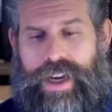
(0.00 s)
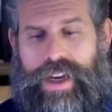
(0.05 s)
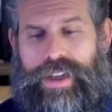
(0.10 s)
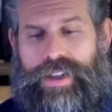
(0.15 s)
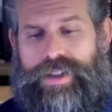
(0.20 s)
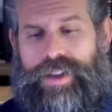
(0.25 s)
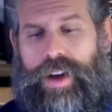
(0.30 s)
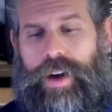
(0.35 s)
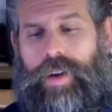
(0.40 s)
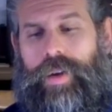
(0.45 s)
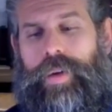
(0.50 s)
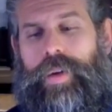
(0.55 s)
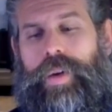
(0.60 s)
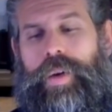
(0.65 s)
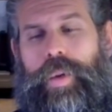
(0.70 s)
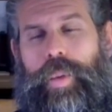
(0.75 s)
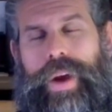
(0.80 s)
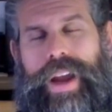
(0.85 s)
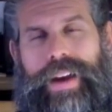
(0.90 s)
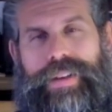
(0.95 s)
So
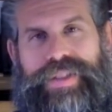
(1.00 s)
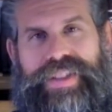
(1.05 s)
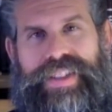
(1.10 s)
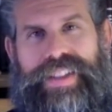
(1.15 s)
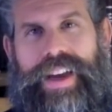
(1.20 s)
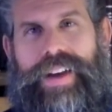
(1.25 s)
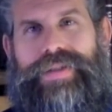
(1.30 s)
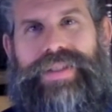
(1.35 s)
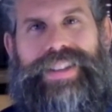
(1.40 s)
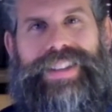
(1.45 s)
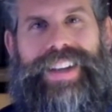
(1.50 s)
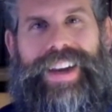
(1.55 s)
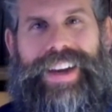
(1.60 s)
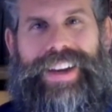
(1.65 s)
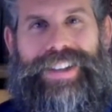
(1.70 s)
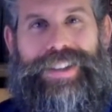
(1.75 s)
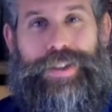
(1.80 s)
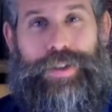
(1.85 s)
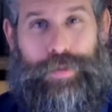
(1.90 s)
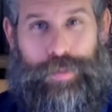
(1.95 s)
we have 7
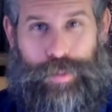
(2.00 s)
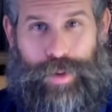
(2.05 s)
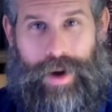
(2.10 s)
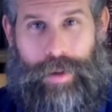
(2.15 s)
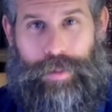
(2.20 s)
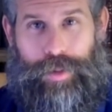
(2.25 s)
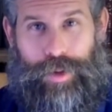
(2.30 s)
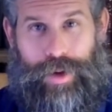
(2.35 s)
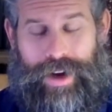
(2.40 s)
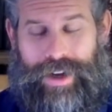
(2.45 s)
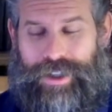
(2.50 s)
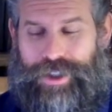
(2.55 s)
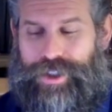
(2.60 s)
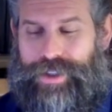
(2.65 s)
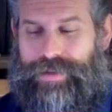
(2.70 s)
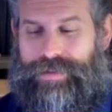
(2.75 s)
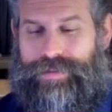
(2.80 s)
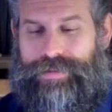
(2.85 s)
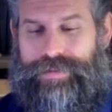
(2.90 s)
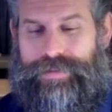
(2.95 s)
days of
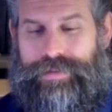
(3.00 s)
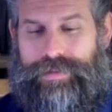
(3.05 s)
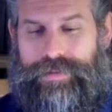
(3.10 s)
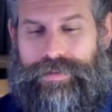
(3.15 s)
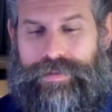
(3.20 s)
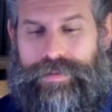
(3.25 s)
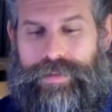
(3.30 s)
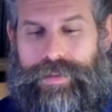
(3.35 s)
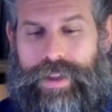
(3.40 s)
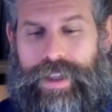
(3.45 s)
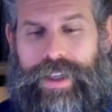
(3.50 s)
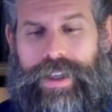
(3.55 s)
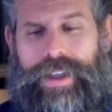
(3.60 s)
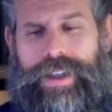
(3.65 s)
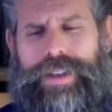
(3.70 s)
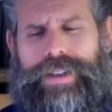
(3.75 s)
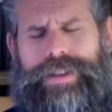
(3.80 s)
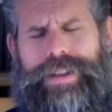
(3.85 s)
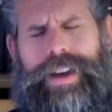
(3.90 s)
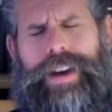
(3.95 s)
preparation.
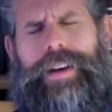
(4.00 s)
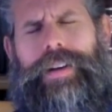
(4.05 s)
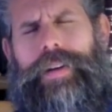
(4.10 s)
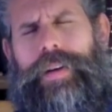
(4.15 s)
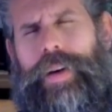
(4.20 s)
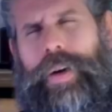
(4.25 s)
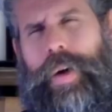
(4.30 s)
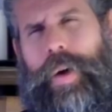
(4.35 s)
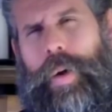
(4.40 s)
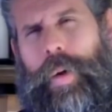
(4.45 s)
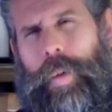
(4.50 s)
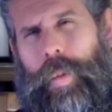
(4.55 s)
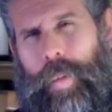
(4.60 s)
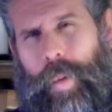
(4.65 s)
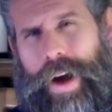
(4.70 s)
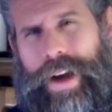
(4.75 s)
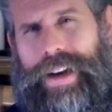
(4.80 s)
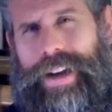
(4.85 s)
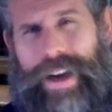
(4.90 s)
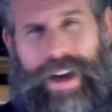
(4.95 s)
Now,
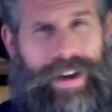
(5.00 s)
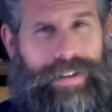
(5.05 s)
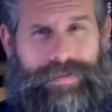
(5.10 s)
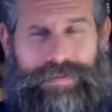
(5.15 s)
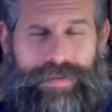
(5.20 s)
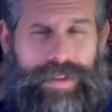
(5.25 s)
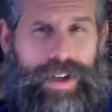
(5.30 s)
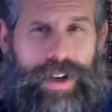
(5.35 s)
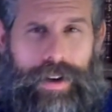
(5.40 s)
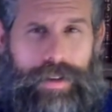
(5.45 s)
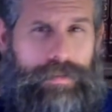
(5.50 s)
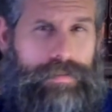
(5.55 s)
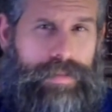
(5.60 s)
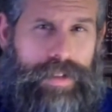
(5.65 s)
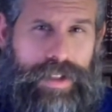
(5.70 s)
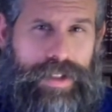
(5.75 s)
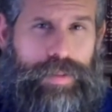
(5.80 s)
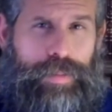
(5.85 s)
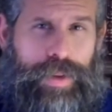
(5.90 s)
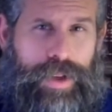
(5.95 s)
why not,
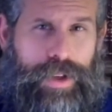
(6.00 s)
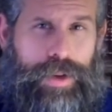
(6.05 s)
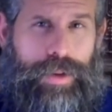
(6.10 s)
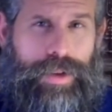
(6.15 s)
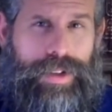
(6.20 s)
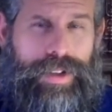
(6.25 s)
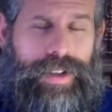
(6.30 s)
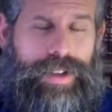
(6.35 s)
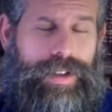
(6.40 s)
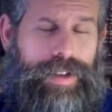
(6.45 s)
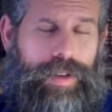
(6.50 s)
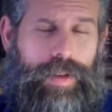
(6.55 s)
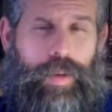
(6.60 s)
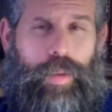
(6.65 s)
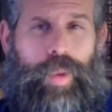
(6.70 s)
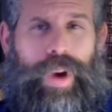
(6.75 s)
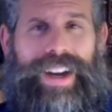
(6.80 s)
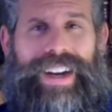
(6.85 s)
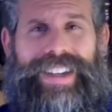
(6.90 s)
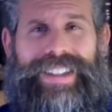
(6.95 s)
this is peculiar.
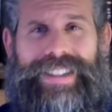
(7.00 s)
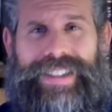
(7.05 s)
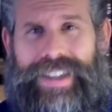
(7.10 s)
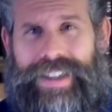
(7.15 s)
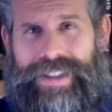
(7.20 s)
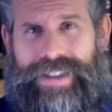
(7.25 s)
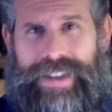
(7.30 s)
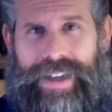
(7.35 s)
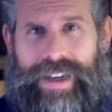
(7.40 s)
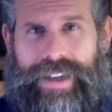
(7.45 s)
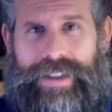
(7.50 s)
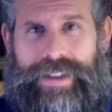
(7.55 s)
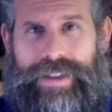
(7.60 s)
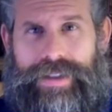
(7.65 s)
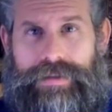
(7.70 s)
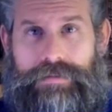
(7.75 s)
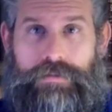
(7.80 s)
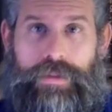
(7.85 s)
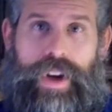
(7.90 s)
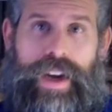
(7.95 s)
Why not 6
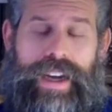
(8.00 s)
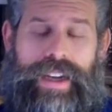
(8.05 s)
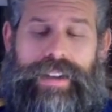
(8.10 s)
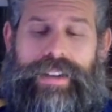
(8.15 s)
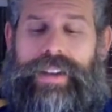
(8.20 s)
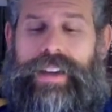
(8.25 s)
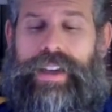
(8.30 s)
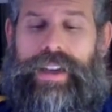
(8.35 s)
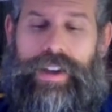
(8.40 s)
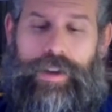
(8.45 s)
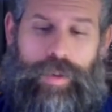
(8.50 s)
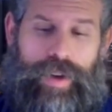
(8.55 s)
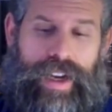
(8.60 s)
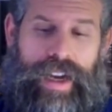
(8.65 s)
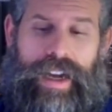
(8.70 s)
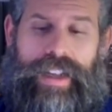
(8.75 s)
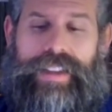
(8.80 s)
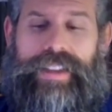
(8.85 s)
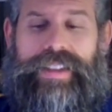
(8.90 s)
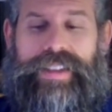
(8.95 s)
days, right? We
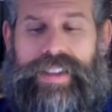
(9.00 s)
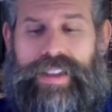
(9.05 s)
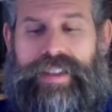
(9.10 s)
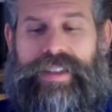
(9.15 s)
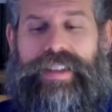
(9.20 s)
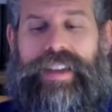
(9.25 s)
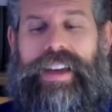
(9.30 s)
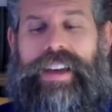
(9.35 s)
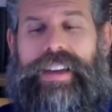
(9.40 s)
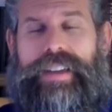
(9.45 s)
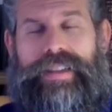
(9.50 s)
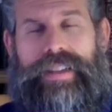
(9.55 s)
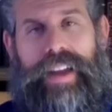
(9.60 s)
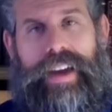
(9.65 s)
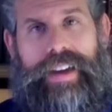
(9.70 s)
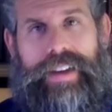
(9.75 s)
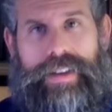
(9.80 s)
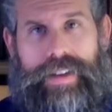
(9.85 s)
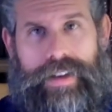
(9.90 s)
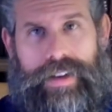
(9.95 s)
got the 6 days
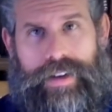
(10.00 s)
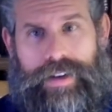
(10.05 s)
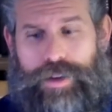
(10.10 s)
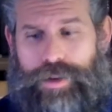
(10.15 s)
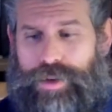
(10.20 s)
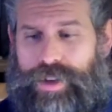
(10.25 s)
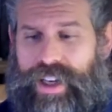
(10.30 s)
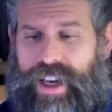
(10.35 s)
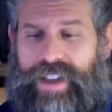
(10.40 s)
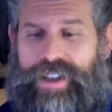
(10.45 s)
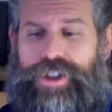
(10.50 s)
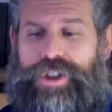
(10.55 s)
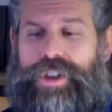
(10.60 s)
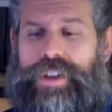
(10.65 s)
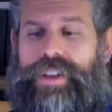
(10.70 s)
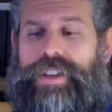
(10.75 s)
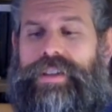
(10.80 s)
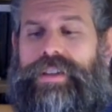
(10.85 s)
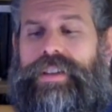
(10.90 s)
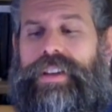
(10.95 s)
like
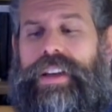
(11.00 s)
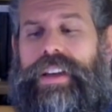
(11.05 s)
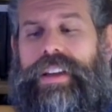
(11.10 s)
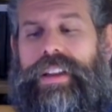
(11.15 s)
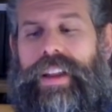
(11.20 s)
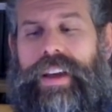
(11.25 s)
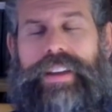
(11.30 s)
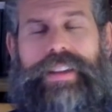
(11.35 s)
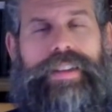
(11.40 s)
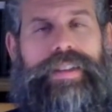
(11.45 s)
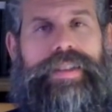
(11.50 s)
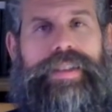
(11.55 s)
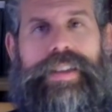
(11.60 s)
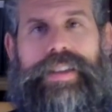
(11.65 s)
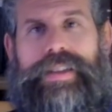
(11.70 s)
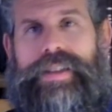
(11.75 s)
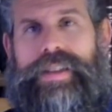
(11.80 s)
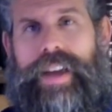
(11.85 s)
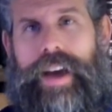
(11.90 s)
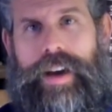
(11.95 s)
creation, like the
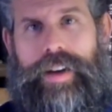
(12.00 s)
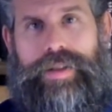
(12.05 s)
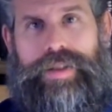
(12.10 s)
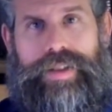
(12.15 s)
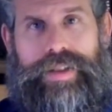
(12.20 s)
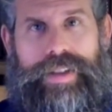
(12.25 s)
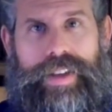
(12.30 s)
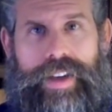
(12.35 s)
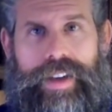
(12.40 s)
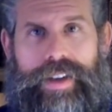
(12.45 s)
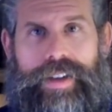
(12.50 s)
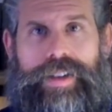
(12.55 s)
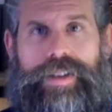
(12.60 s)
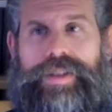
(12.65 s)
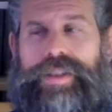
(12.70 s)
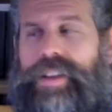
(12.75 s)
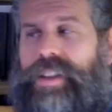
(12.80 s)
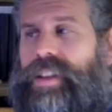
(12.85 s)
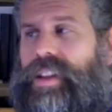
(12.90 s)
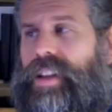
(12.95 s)
6,000
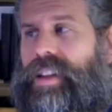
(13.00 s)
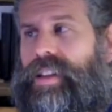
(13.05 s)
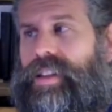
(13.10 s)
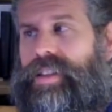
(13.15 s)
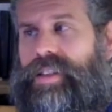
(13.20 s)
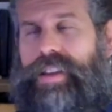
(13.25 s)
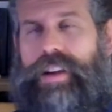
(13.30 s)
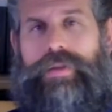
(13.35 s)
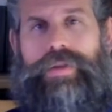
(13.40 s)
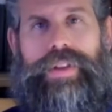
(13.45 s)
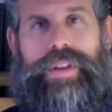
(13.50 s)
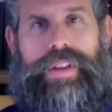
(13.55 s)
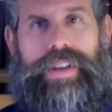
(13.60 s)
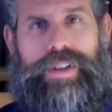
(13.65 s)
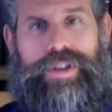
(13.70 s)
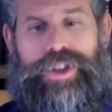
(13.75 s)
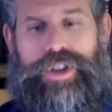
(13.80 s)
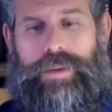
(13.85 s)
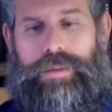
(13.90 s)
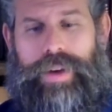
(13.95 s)
years, and then the 7th
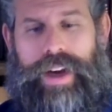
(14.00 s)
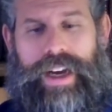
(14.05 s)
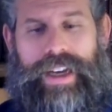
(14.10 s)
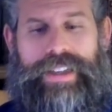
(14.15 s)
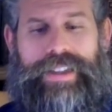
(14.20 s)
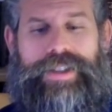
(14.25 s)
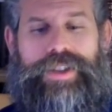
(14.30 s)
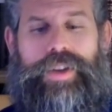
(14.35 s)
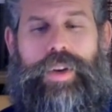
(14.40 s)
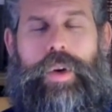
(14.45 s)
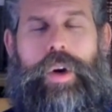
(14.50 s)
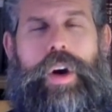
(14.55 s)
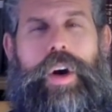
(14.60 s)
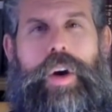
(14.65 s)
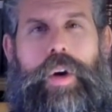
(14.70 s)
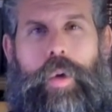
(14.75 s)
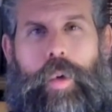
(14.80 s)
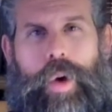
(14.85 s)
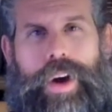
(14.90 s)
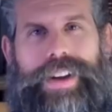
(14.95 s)
is Shabbat. So
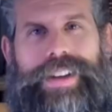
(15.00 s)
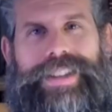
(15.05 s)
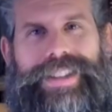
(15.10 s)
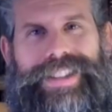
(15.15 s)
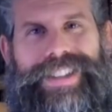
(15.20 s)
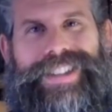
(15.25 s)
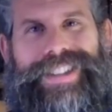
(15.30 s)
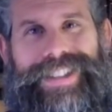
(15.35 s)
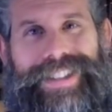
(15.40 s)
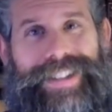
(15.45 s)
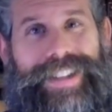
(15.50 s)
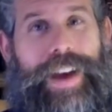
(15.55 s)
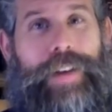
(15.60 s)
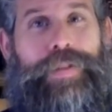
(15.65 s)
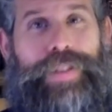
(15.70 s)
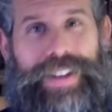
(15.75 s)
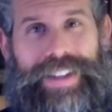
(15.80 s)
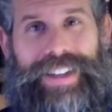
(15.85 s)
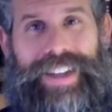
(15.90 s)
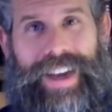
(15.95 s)
what is the
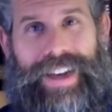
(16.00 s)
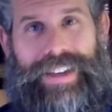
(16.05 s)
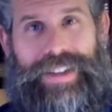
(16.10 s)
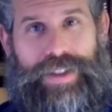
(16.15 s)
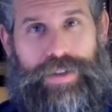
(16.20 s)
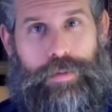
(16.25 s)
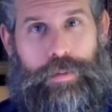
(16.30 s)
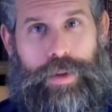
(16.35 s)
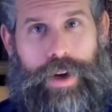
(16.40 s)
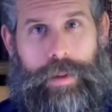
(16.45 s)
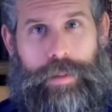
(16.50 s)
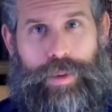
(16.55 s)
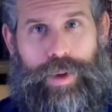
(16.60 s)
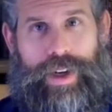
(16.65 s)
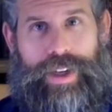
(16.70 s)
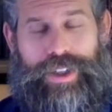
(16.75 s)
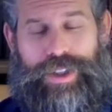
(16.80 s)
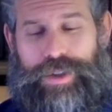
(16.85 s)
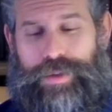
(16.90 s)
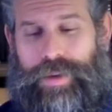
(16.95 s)
7 days of
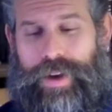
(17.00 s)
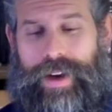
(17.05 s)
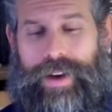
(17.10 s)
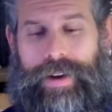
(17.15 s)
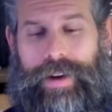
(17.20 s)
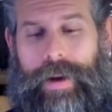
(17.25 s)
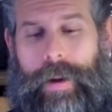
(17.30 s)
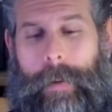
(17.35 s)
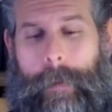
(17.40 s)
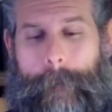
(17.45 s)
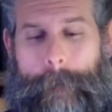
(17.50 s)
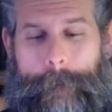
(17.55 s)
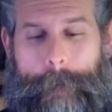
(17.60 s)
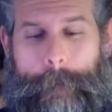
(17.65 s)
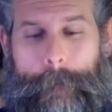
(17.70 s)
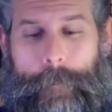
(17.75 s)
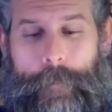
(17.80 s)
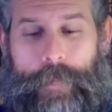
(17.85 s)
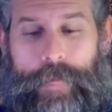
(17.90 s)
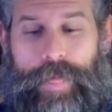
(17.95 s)
preparation right now?
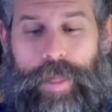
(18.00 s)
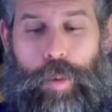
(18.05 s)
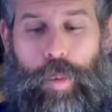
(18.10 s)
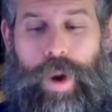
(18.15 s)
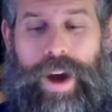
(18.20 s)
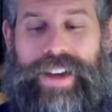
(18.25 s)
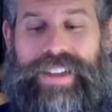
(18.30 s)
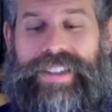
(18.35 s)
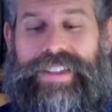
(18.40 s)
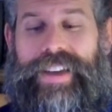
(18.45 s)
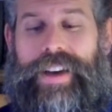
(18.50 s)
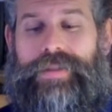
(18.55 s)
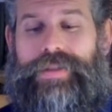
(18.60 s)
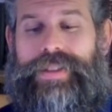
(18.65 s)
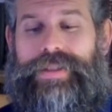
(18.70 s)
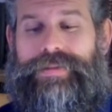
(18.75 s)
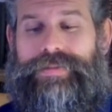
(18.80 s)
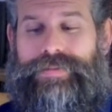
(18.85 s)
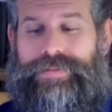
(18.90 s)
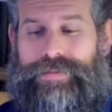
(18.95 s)
Why
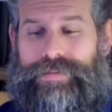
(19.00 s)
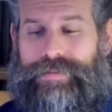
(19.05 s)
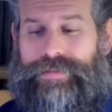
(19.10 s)
7?